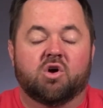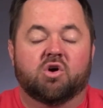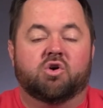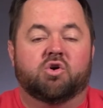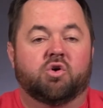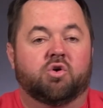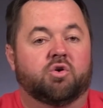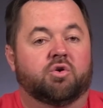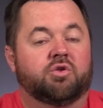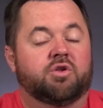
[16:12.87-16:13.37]

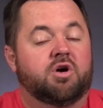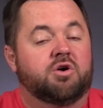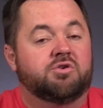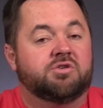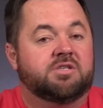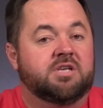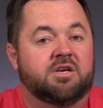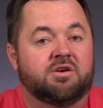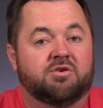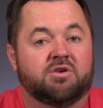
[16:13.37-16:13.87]
Google
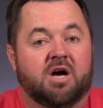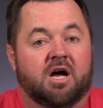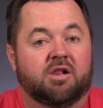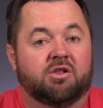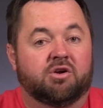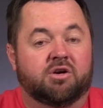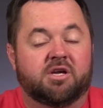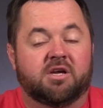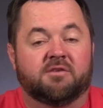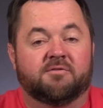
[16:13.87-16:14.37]
knows that you're not
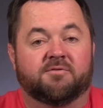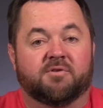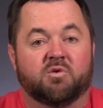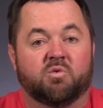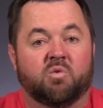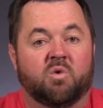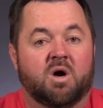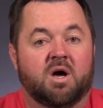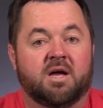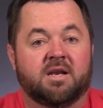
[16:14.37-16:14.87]
looking for
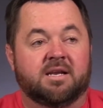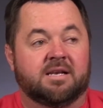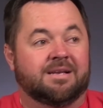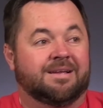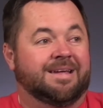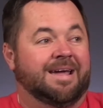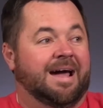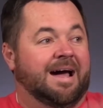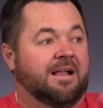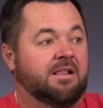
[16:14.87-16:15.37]
one in
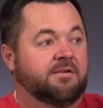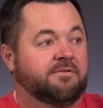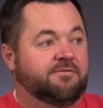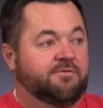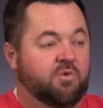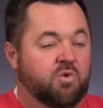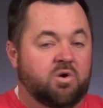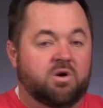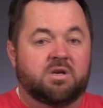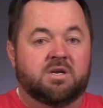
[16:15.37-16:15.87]

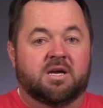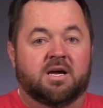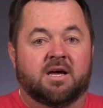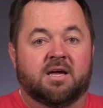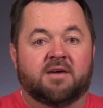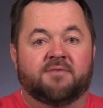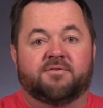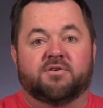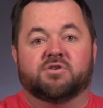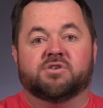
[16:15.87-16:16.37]
California
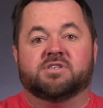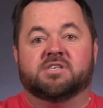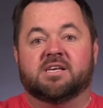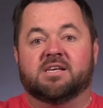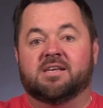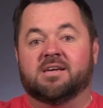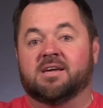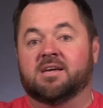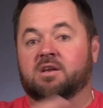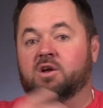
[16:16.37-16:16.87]
if you're
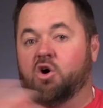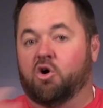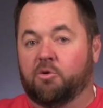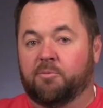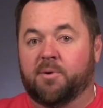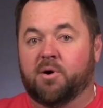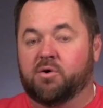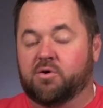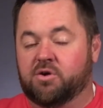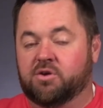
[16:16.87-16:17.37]
sitting in
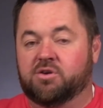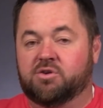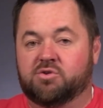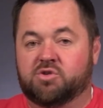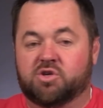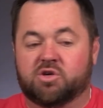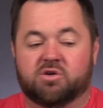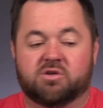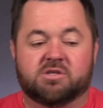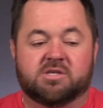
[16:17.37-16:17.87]
Hoboken, New
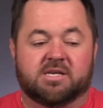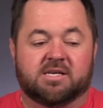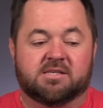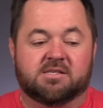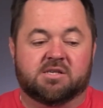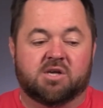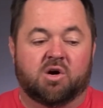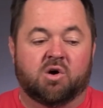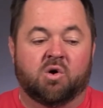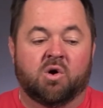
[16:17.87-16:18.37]
Jersey.
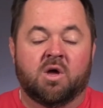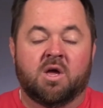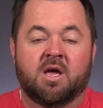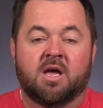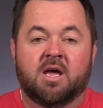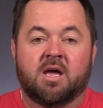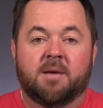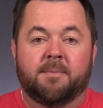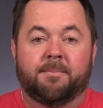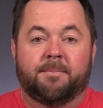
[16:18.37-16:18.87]
So
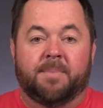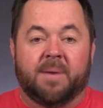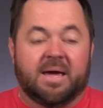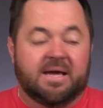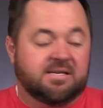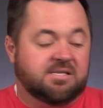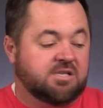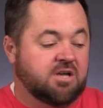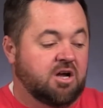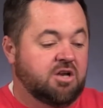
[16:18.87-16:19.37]

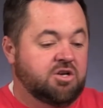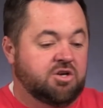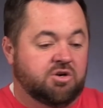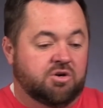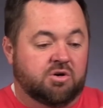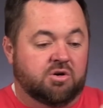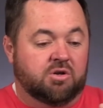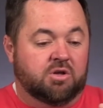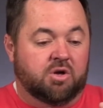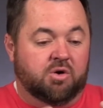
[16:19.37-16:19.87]
based on
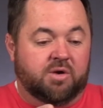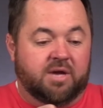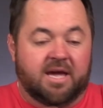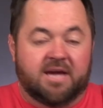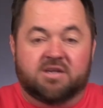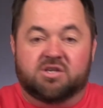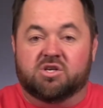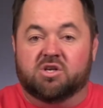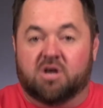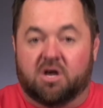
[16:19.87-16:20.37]
your
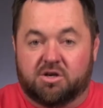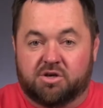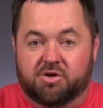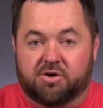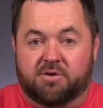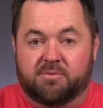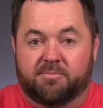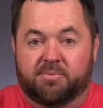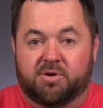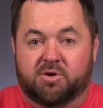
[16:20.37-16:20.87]
location on your
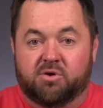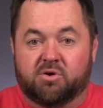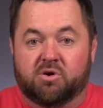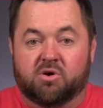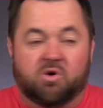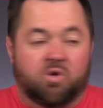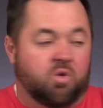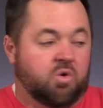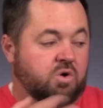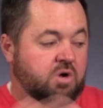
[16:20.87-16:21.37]

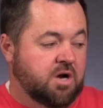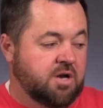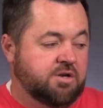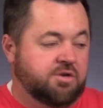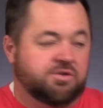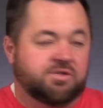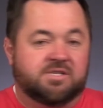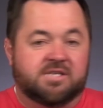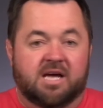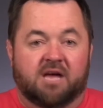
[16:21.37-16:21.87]
computer or on
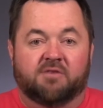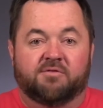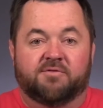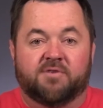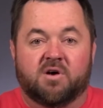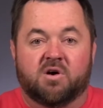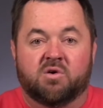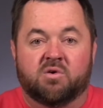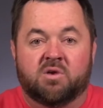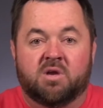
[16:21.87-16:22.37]
your cell
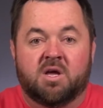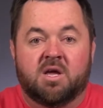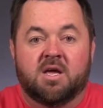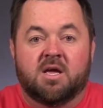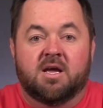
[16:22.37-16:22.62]
phone,